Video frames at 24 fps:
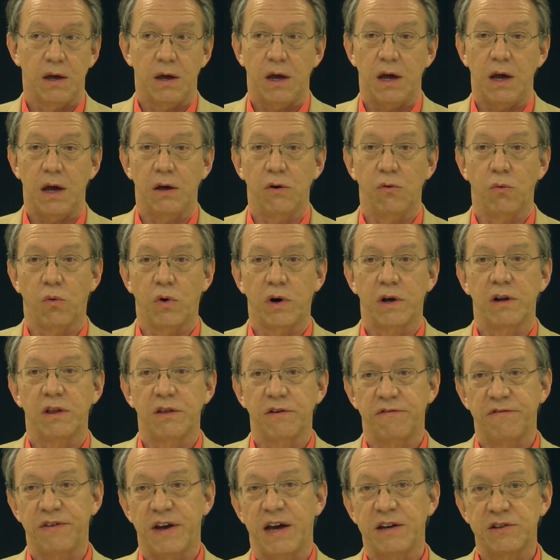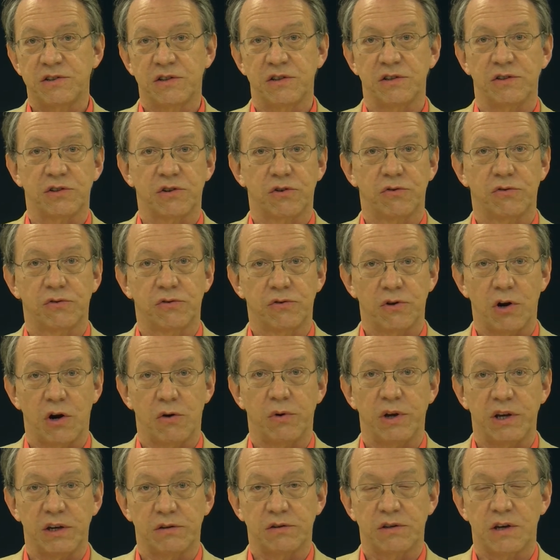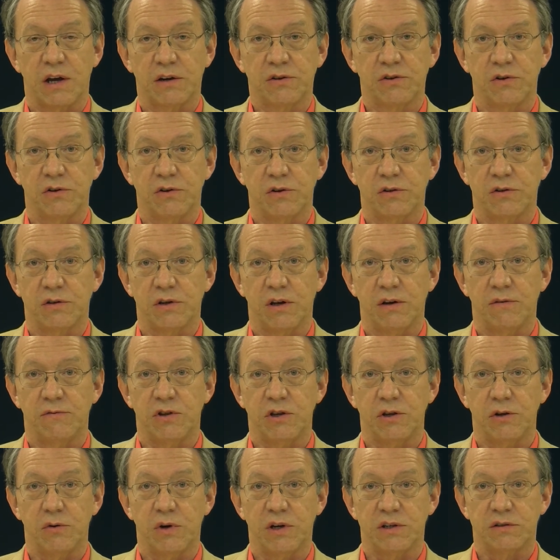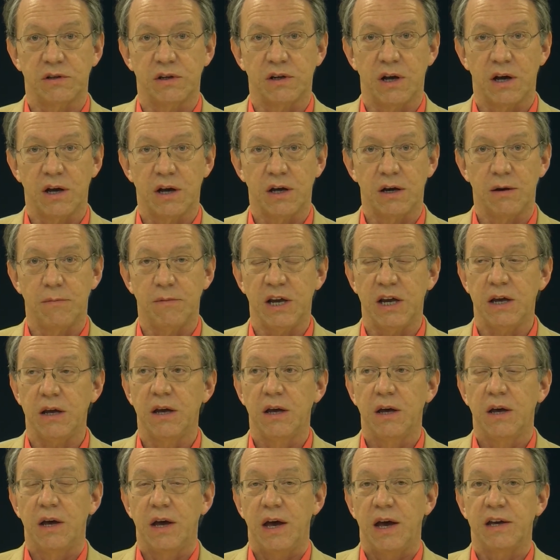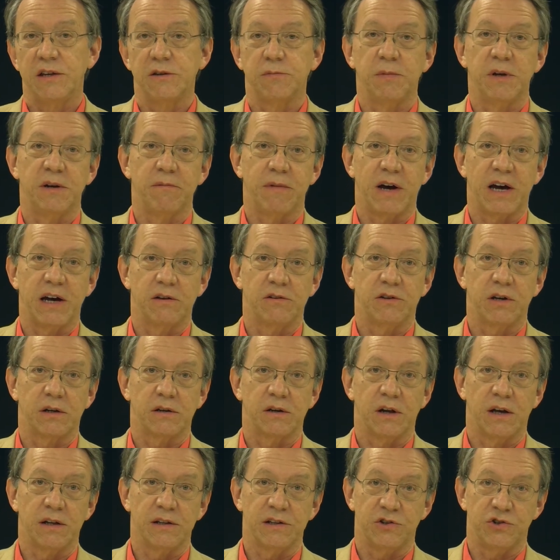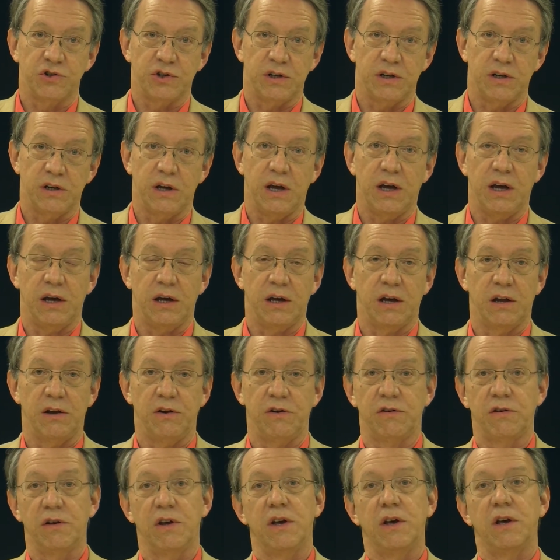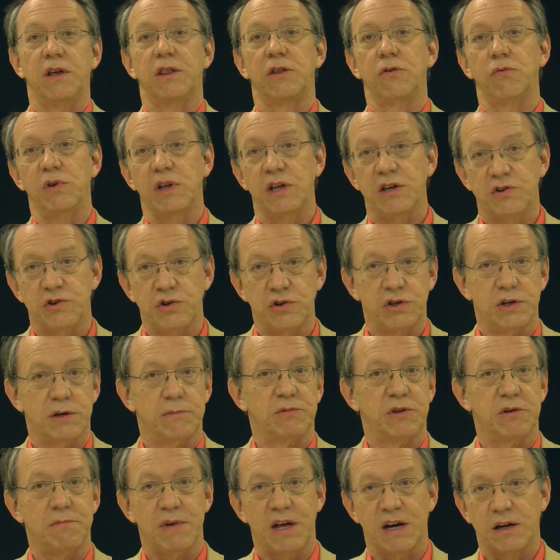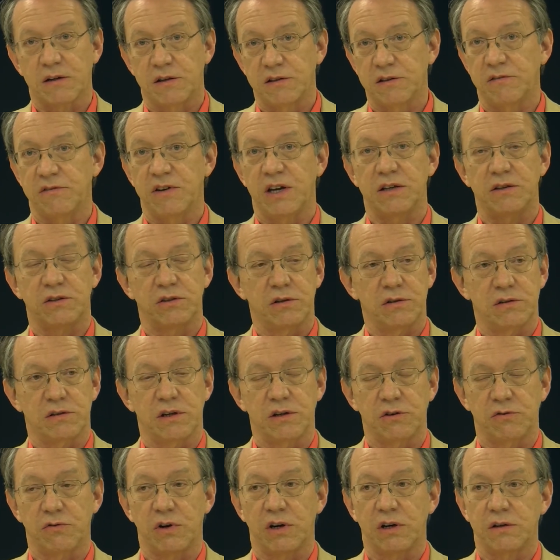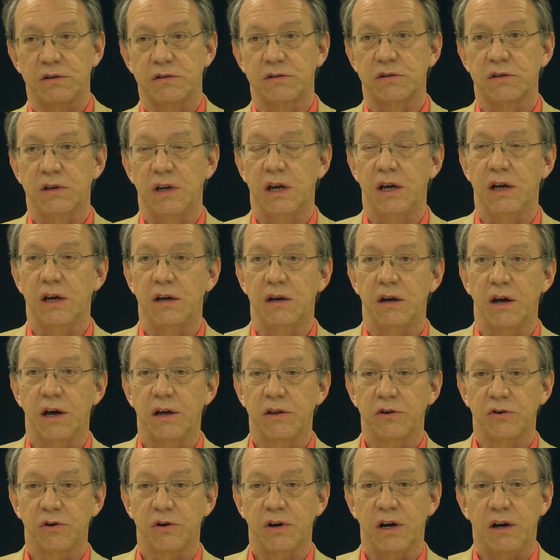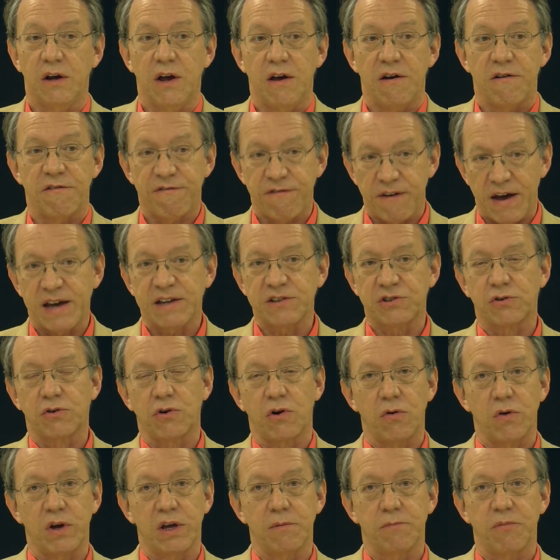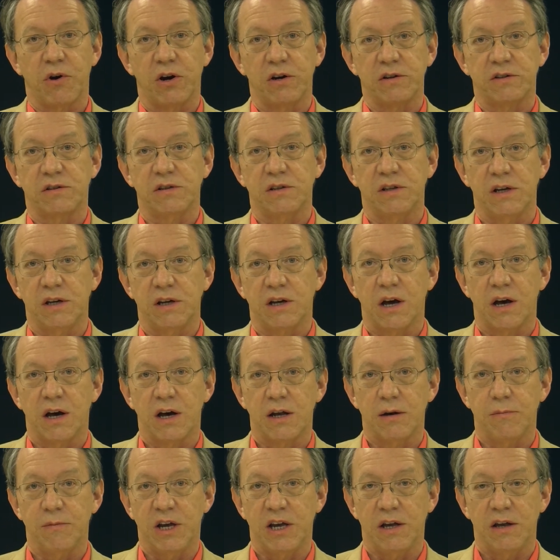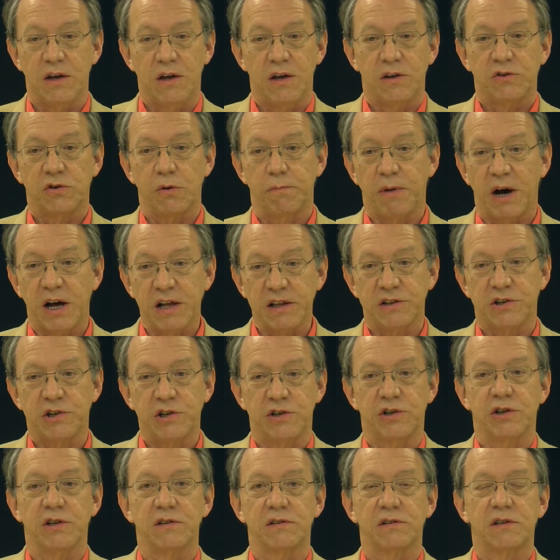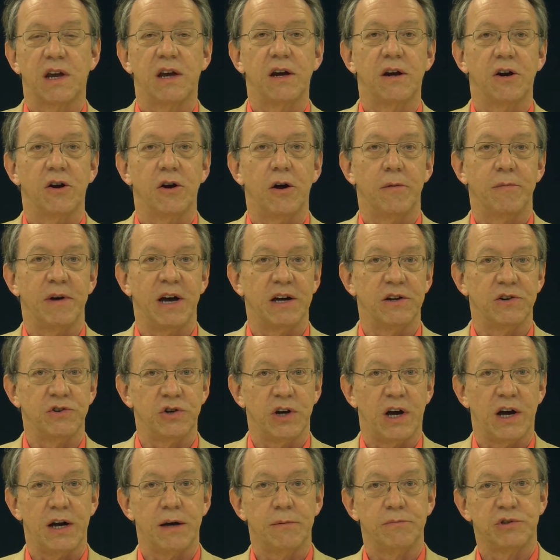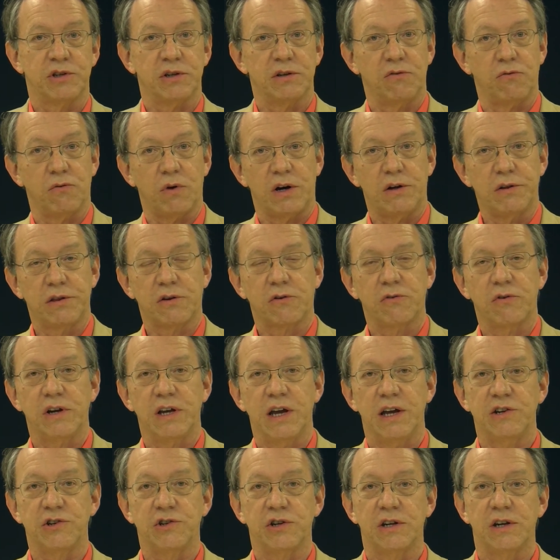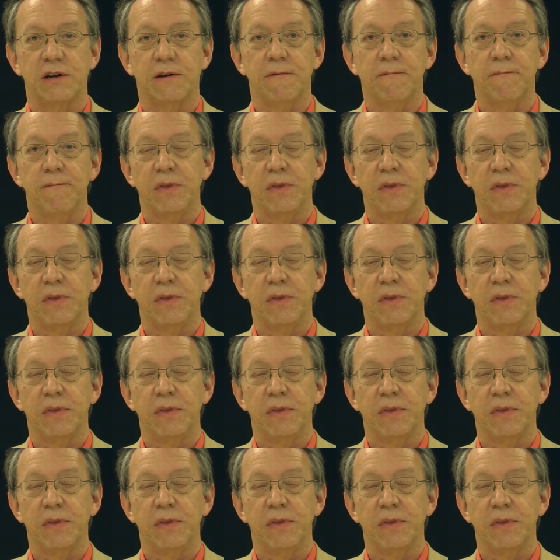And one of the fastest growing sectors of the U.S. economy has been biotechnology and the relationship to medical devices and drugs and other fast growing parts of the economy. So politicians care about jobs and wealth creation.